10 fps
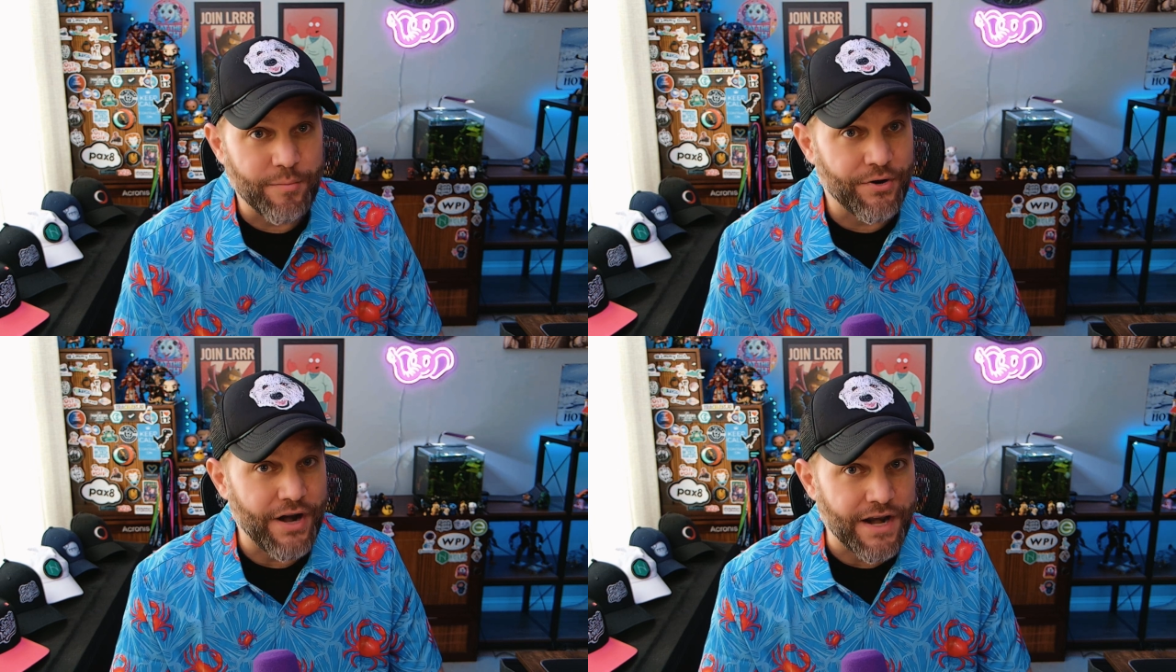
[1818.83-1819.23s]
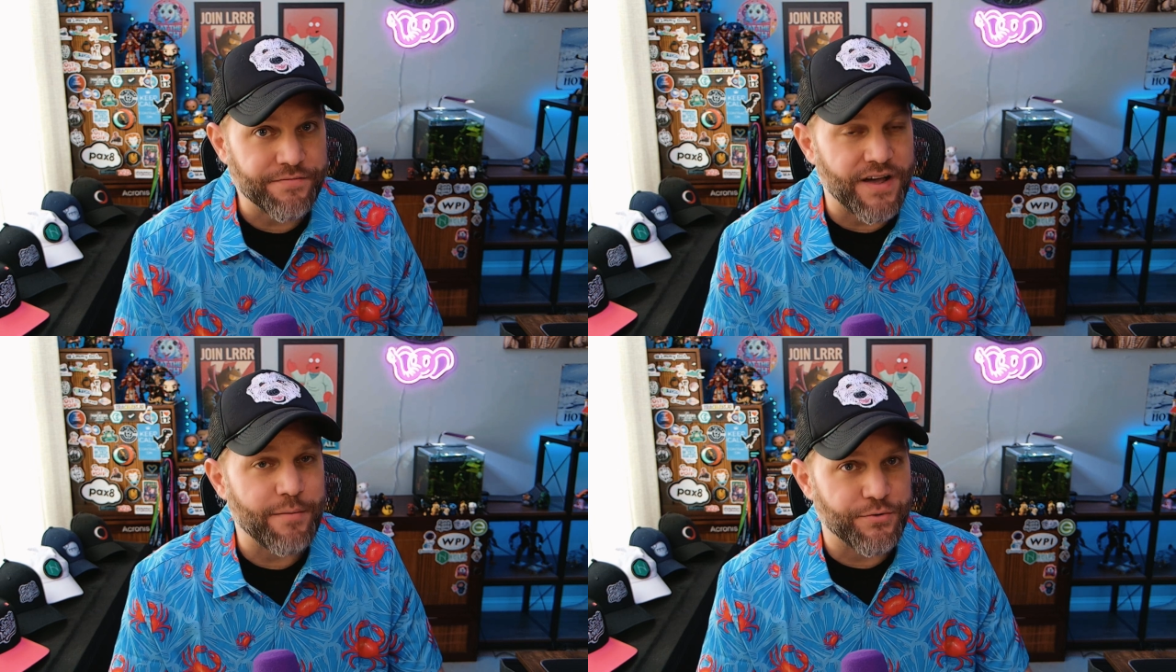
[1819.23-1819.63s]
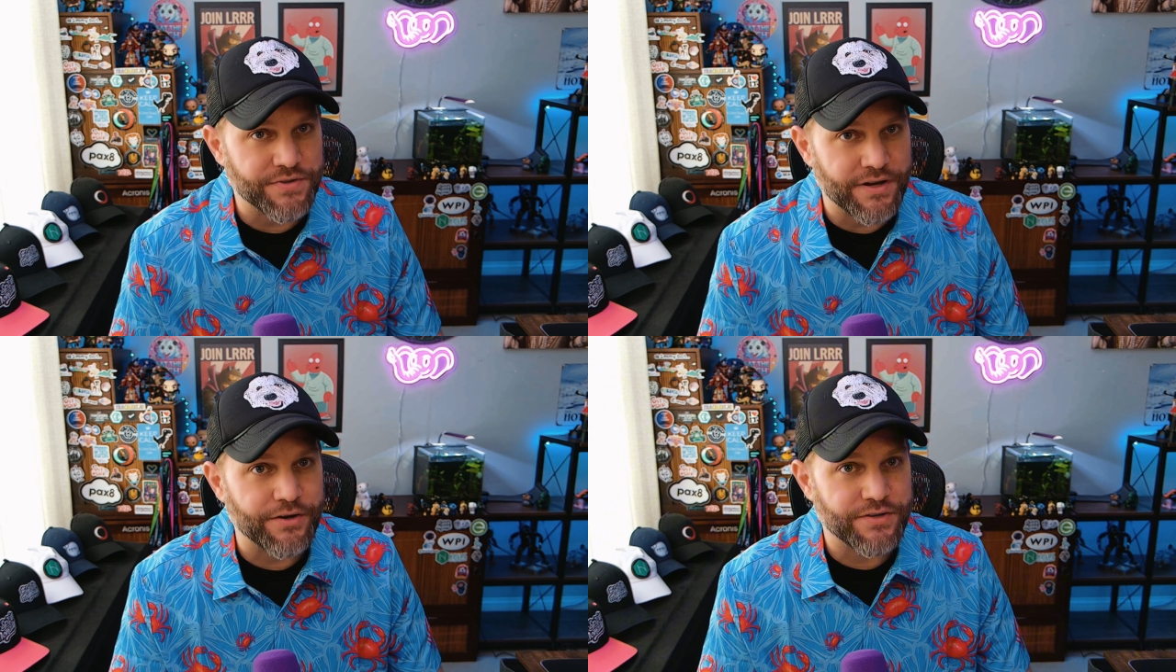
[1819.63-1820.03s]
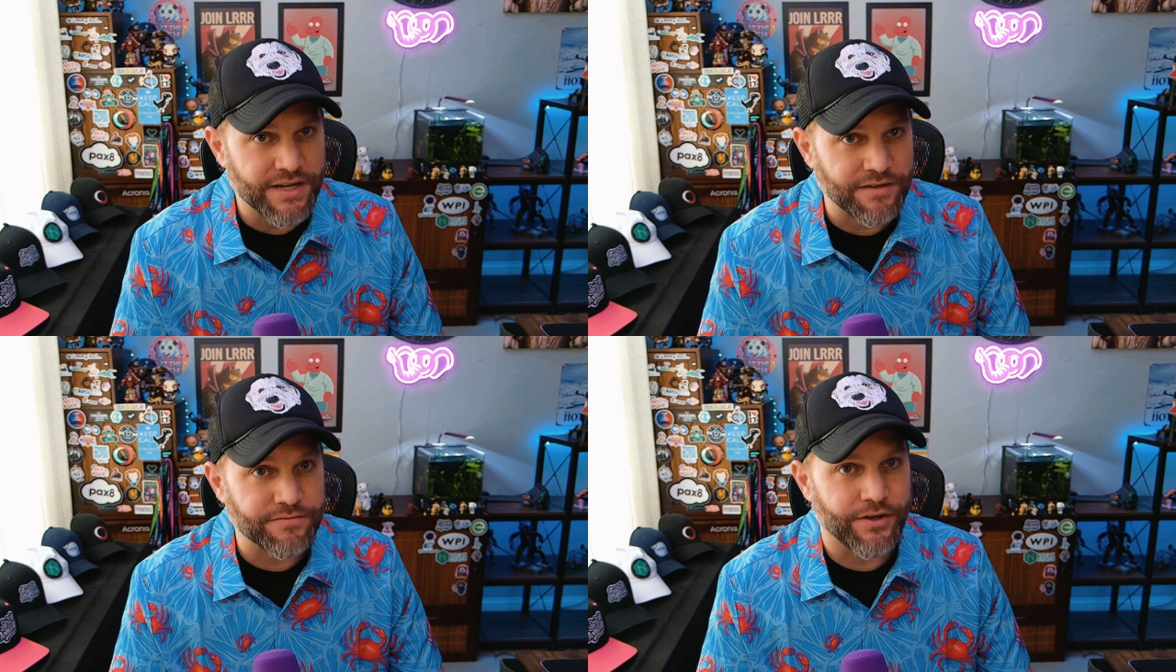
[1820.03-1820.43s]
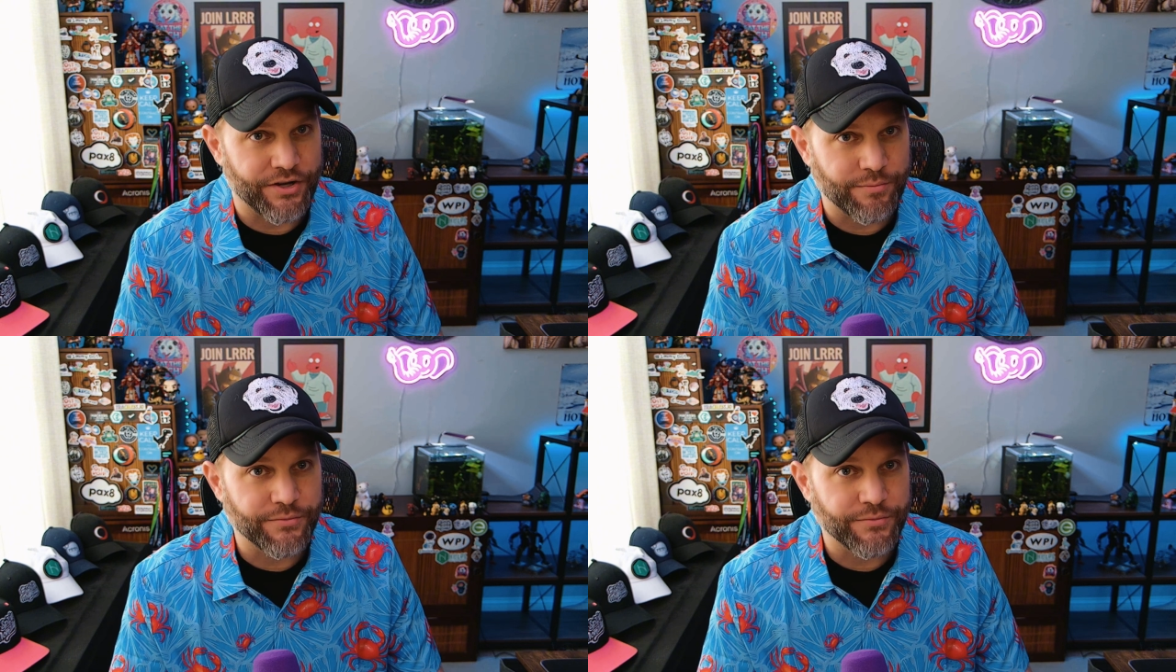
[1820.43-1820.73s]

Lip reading: about 85% of your ticket volume,